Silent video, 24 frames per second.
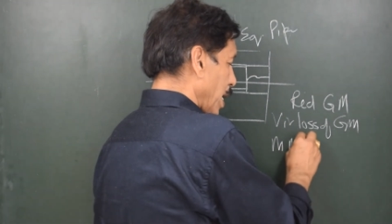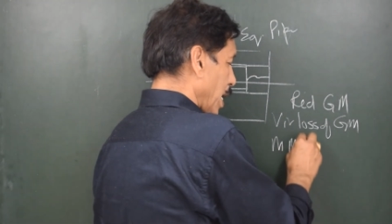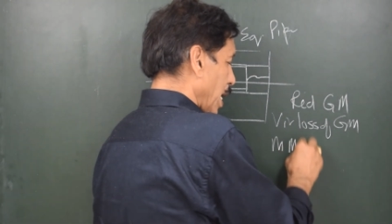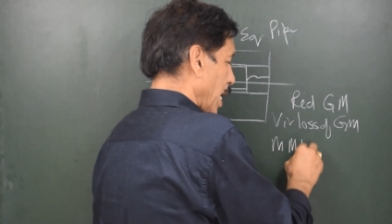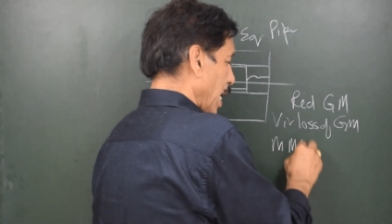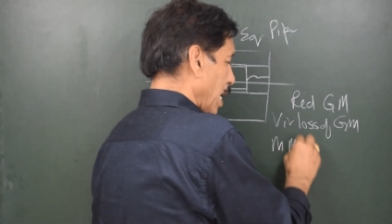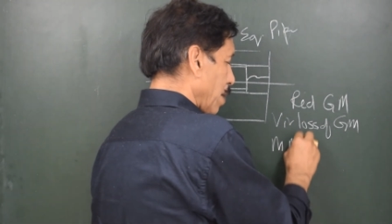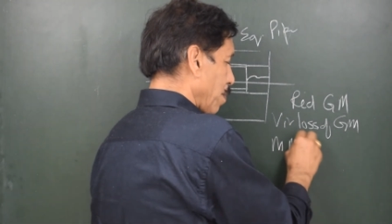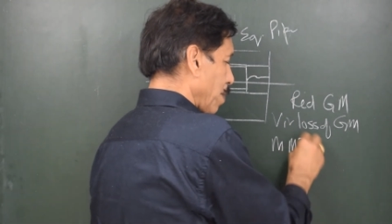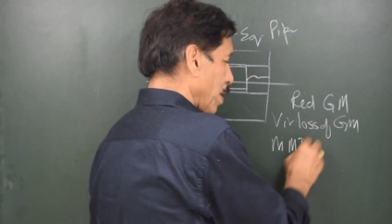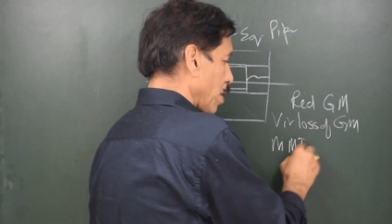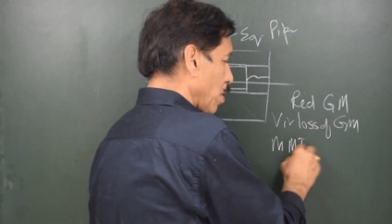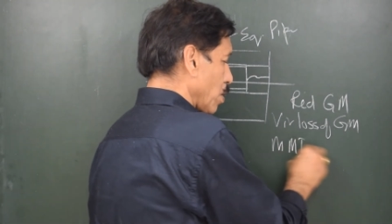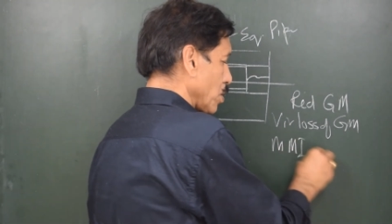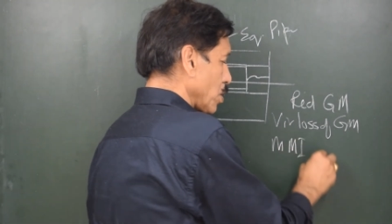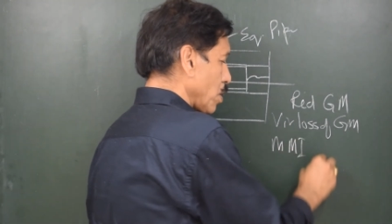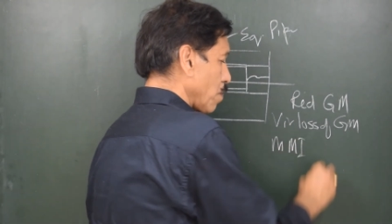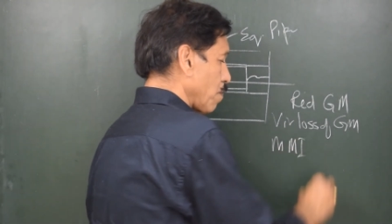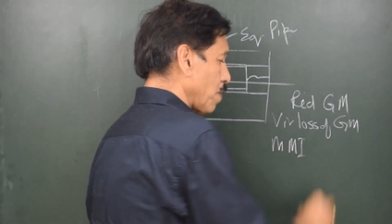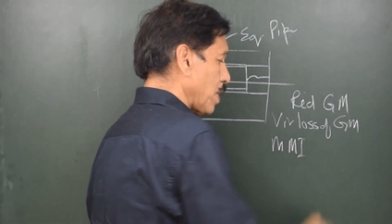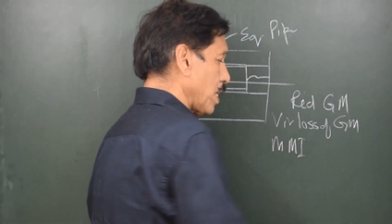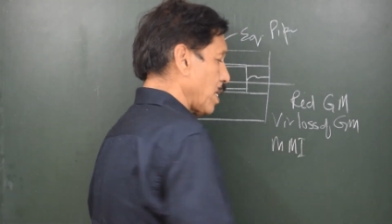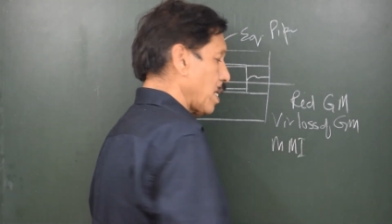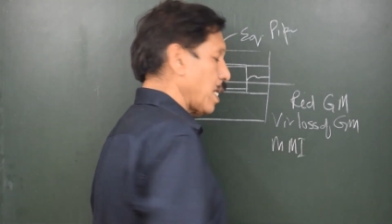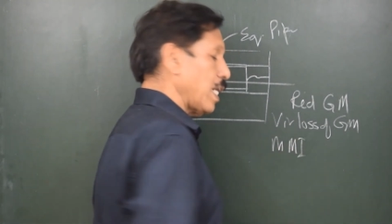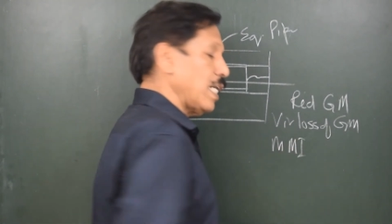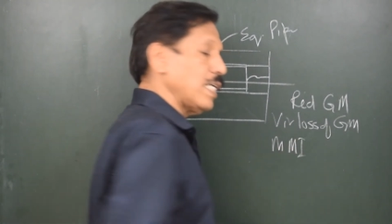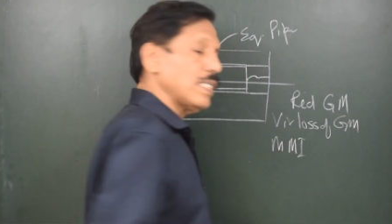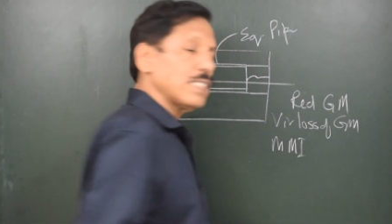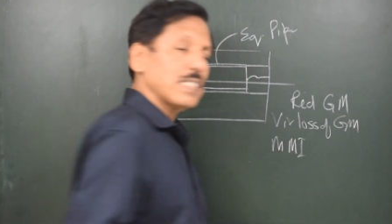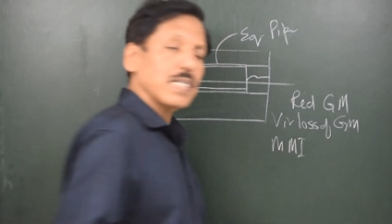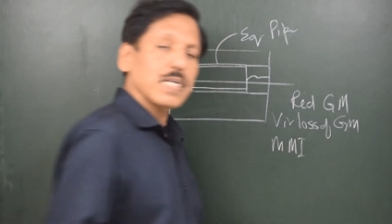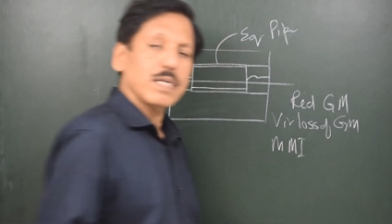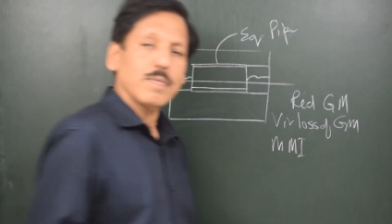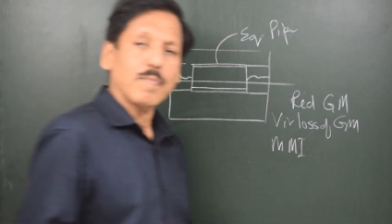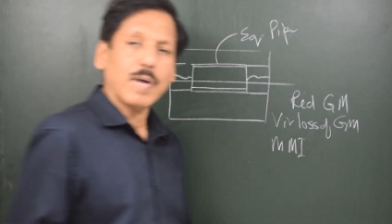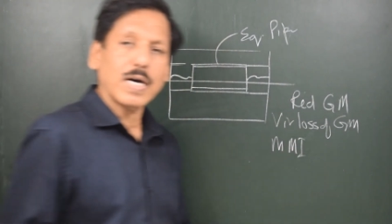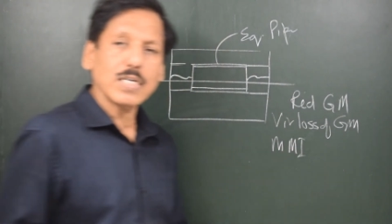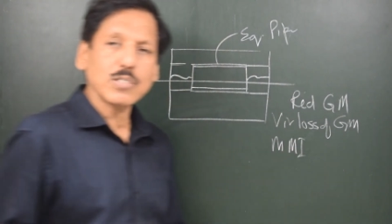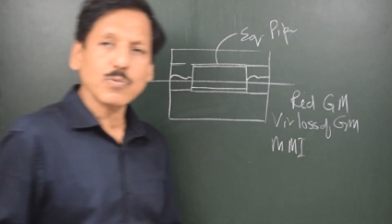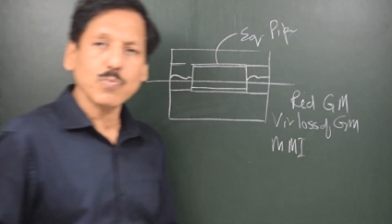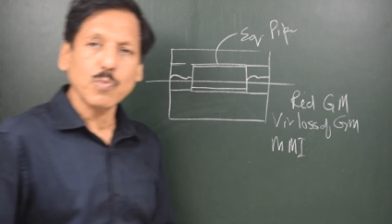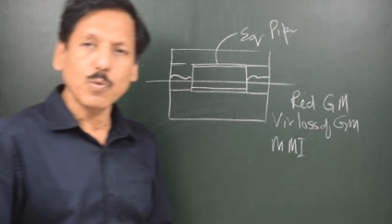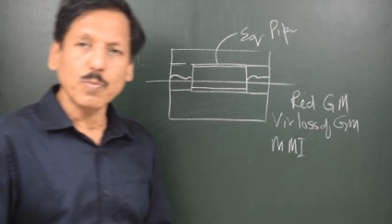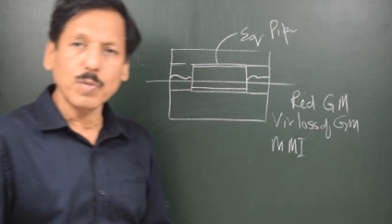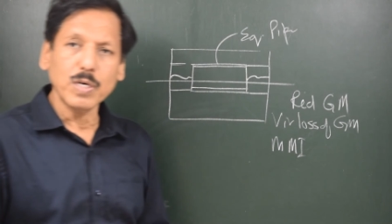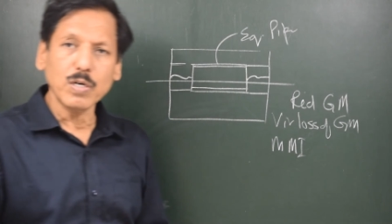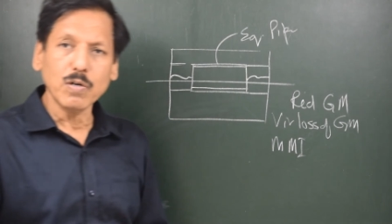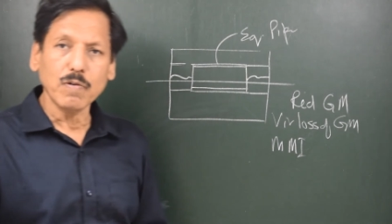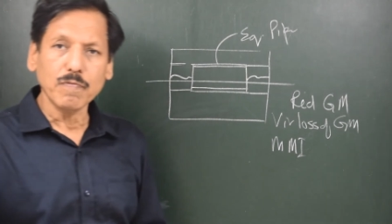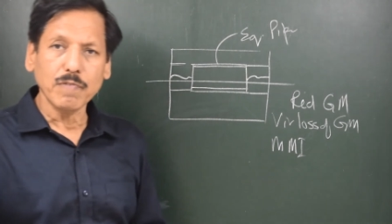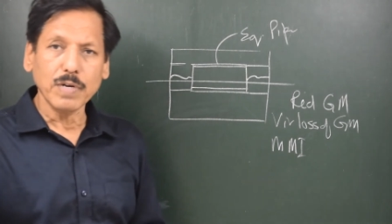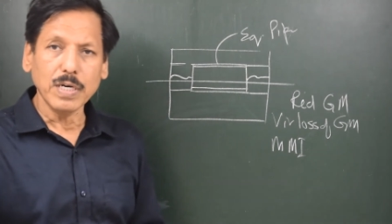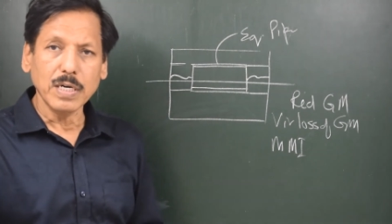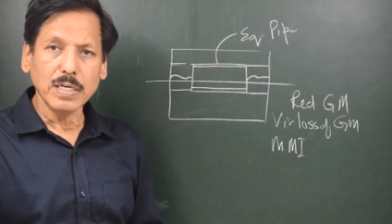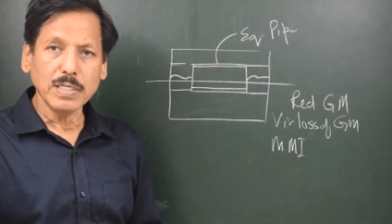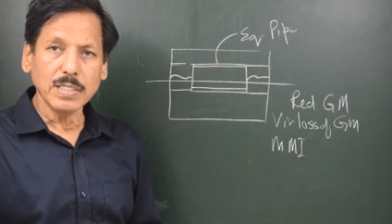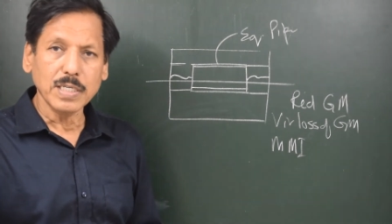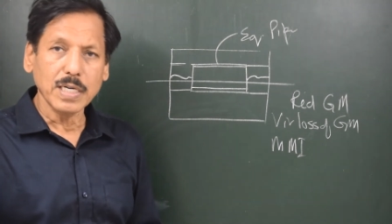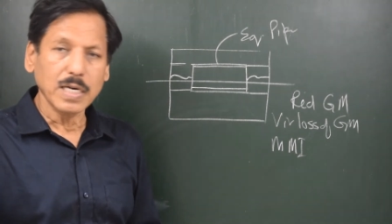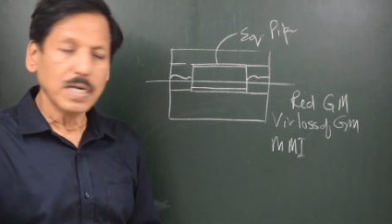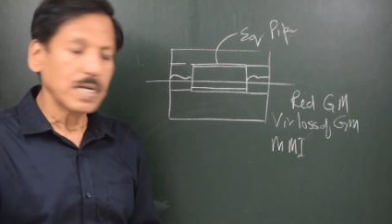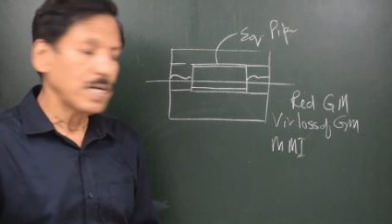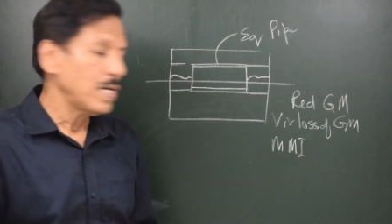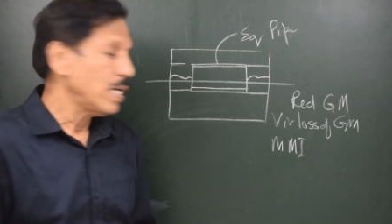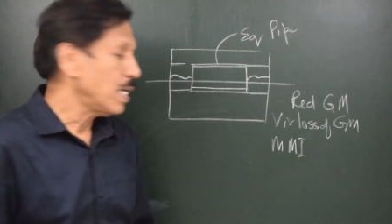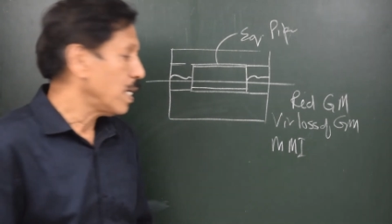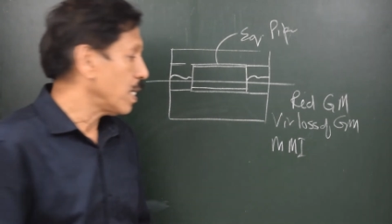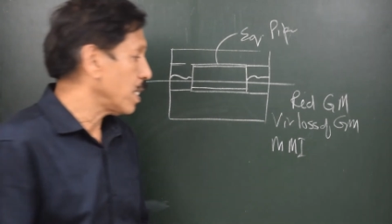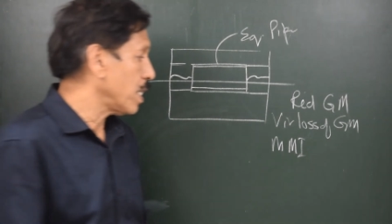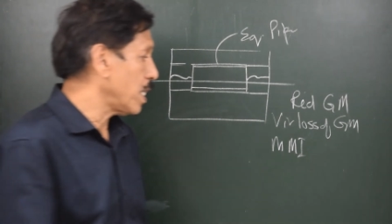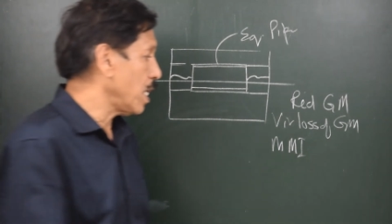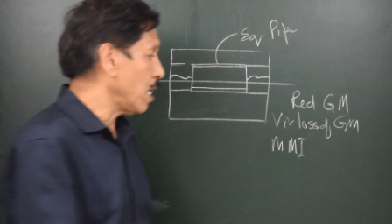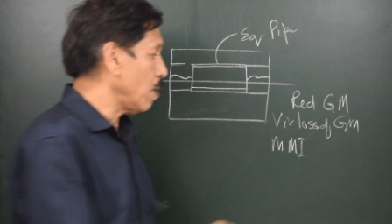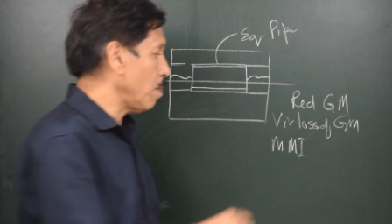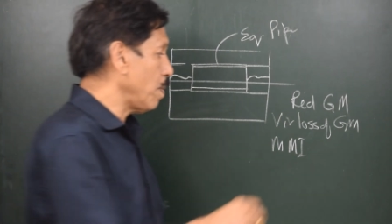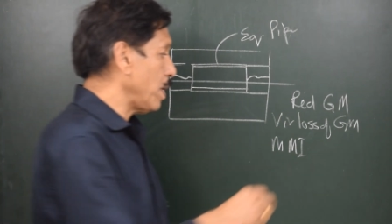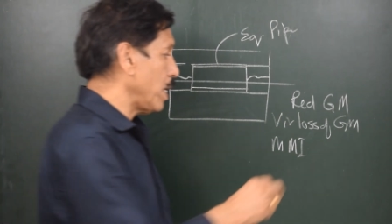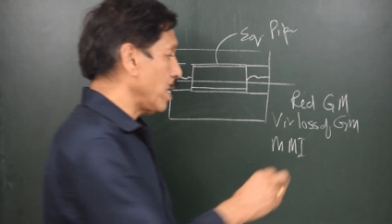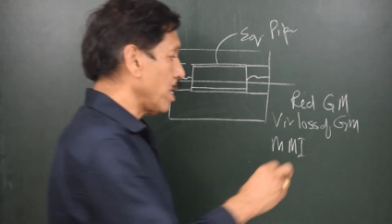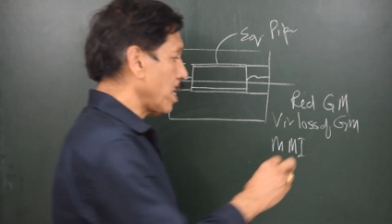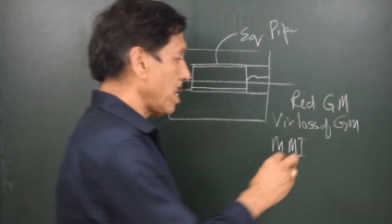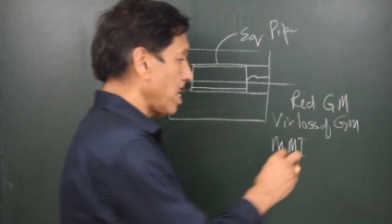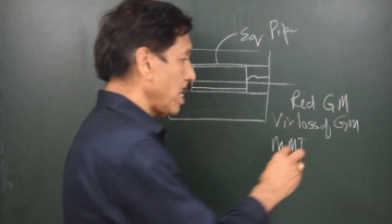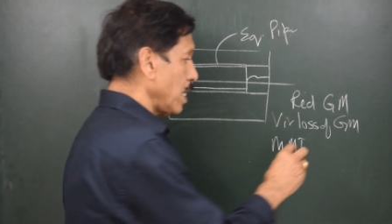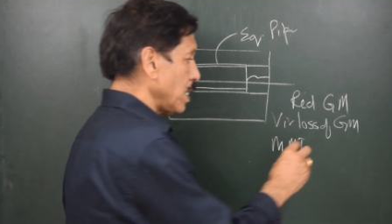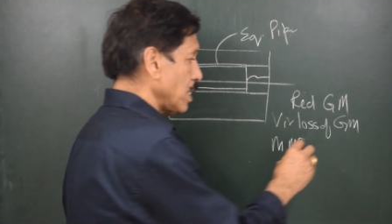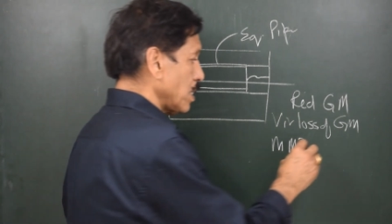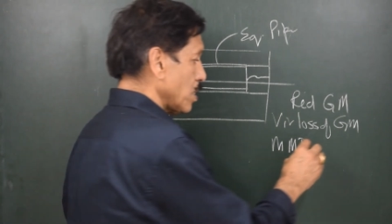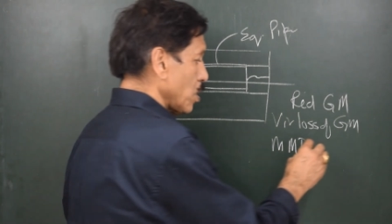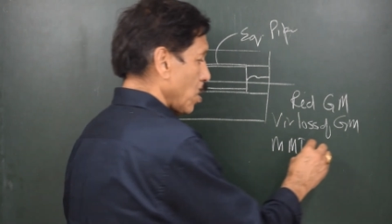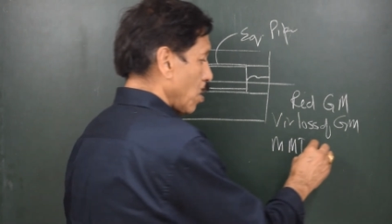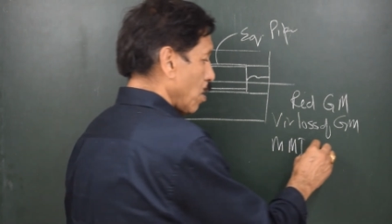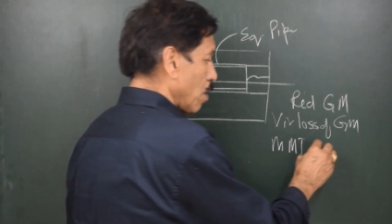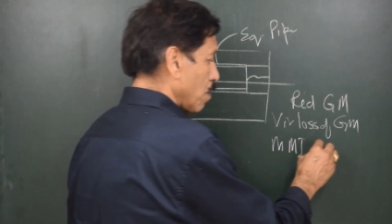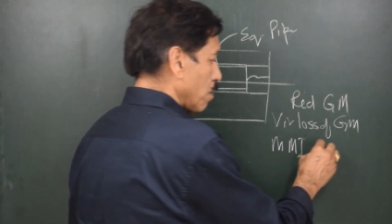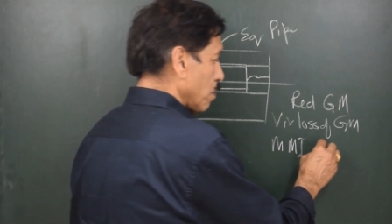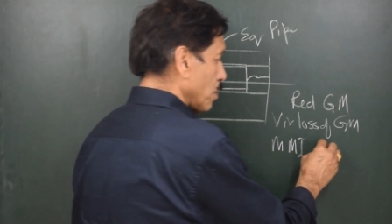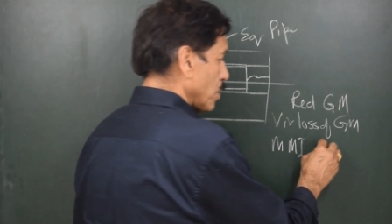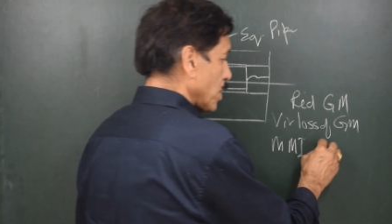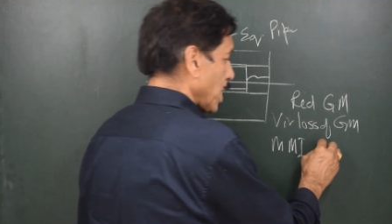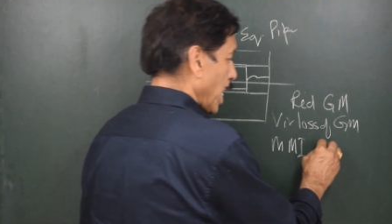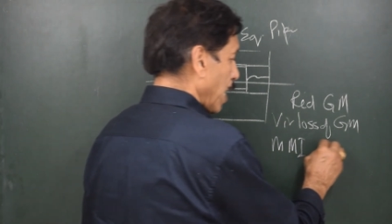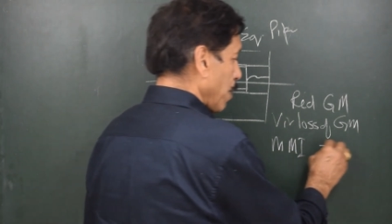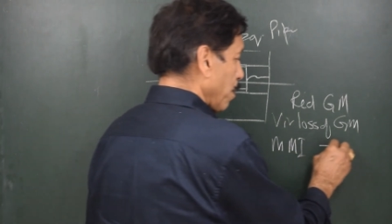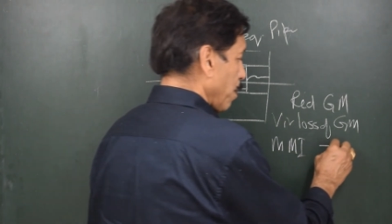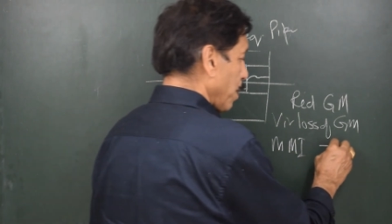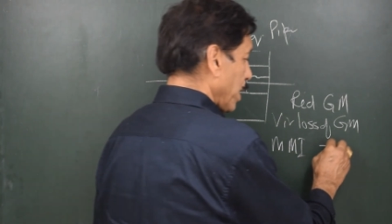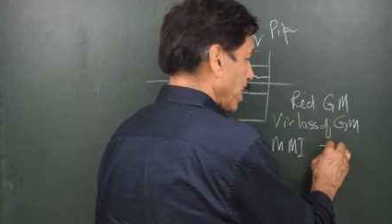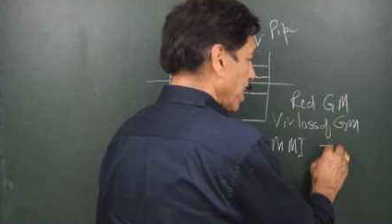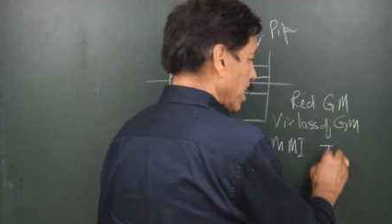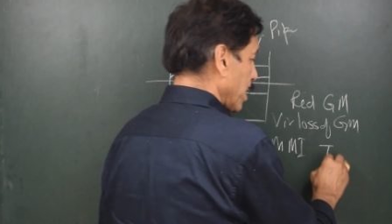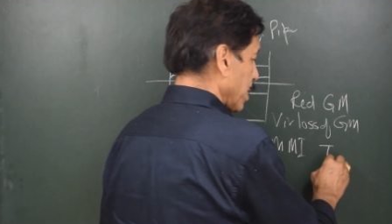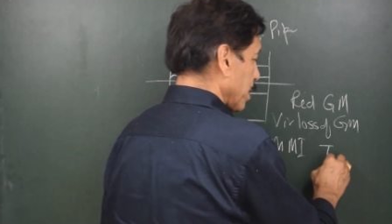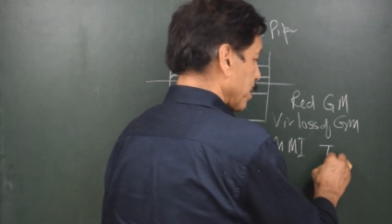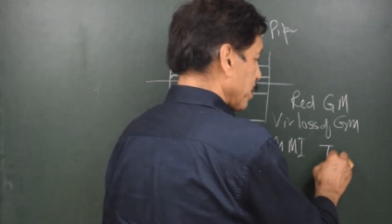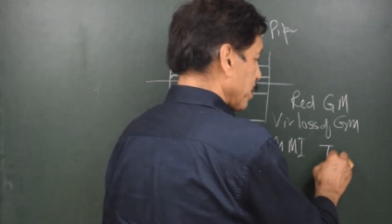and because of increase in mass moment of inertia, there will be increase of time period.